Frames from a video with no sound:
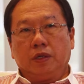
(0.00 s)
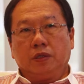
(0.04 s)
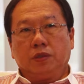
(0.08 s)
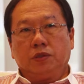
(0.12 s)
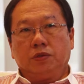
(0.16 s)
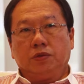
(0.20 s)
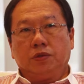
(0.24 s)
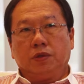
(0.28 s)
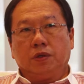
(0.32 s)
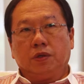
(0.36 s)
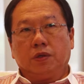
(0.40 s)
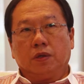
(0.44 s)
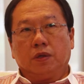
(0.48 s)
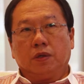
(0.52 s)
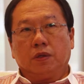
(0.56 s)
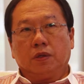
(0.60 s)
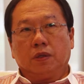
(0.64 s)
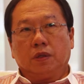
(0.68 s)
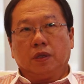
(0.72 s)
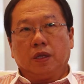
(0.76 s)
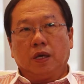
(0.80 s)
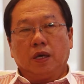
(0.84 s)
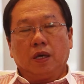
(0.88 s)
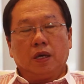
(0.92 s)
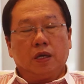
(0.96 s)
is doing,
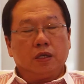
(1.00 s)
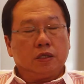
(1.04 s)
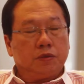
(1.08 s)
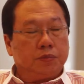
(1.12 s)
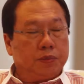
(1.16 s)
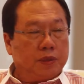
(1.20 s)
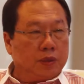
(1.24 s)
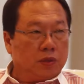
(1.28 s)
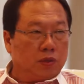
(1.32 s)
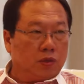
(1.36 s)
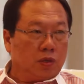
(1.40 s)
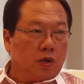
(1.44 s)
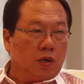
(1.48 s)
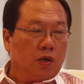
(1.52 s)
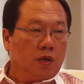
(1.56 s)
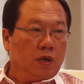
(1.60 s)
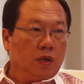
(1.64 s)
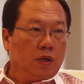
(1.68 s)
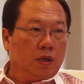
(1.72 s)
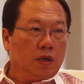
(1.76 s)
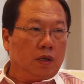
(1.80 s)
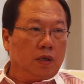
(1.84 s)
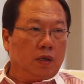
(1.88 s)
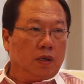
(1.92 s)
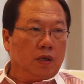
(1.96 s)
there has been talk
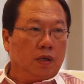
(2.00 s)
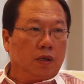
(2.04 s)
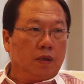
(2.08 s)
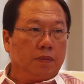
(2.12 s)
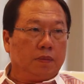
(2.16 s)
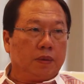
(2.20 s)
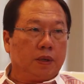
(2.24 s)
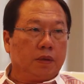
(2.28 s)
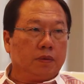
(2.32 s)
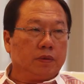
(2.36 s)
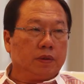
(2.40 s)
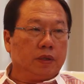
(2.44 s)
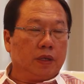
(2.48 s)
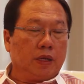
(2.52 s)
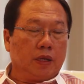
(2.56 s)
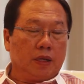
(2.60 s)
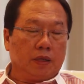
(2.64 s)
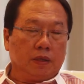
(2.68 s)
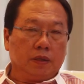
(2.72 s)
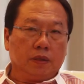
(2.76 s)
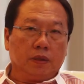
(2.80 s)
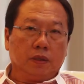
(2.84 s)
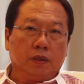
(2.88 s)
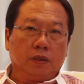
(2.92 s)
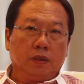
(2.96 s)
about that,
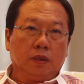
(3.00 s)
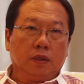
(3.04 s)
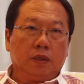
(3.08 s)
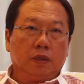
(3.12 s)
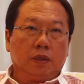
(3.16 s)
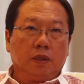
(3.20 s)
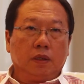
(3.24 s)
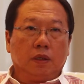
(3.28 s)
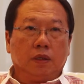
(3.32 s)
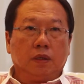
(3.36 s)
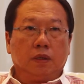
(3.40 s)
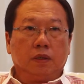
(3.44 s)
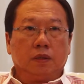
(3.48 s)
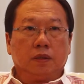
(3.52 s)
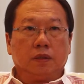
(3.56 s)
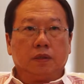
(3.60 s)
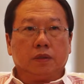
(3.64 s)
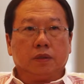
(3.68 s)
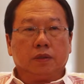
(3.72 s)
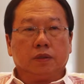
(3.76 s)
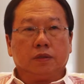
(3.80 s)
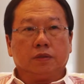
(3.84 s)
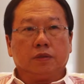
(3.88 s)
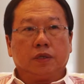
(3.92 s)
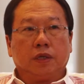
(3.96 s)

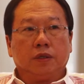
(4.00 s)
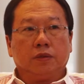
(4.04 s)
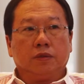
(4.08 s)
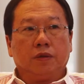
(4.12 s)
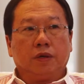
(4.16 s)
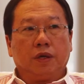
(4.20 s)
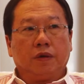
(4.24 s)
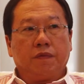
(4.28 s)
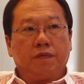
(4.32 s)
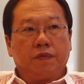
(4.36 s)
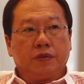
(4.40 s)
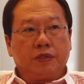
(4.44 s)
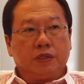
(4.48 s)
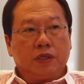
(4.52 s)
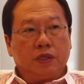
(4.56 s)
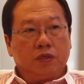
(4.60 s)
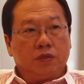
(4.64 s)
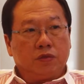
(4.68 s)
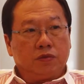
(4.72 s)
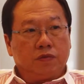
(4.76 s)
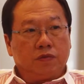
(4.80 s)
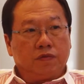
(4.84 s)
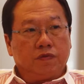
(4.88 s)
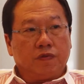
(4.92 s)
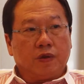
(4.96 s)
trying to have a
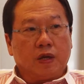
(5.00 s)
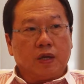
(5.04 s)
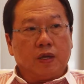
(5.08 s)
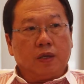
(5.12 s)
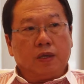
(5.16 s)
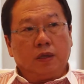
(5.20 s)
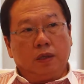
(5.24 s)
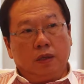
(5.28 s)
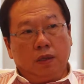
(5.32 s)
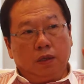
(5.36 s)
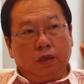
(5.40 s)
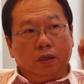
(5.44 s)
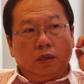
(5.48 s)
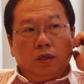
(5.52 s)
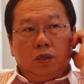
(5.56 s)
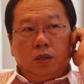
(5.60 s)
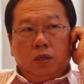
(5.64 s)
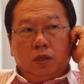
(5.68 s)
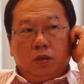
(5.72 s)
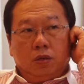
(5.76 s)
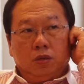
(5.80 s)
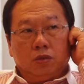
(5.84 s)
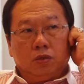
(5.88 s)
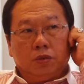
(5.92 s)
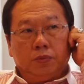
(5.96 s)
central fund,
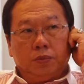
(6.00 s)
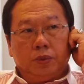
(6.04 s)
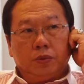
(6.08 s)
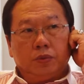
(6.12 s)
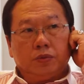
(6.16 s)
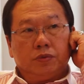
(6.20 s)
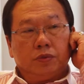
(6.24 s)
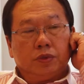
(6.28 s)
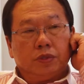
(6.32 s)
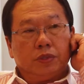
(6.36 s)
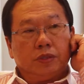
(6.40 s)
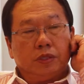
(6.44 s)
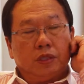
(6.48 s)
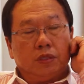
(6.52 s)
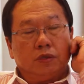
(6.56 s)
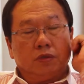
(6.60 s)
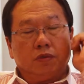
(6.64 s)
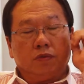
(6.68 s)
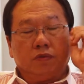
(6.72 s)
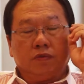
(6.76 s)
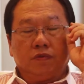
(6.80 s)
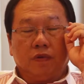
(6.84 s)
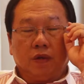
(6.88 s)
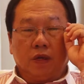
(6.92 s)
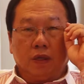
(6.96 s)
contribute to a central
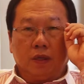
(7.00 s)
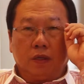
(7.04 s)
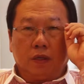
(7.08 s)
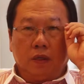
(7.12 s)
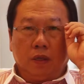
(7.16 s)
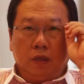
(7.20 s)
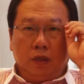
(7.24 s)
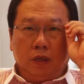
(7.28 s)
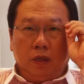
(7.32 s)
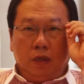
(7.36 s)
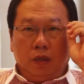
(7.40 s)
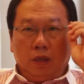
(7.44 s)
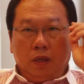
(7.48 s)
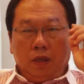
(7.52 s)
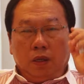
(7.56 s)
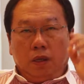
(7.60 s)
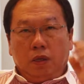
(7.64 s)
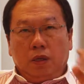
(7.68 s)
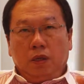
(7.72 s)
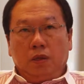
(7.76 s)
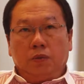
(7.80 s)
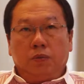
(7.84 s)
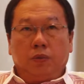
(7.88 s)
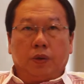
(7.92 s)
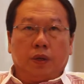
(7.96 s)
fund
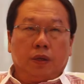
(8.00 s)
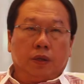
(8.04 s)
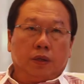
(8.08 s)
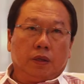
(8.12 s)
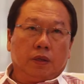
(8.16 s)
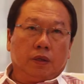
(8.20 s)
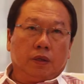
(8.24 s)
when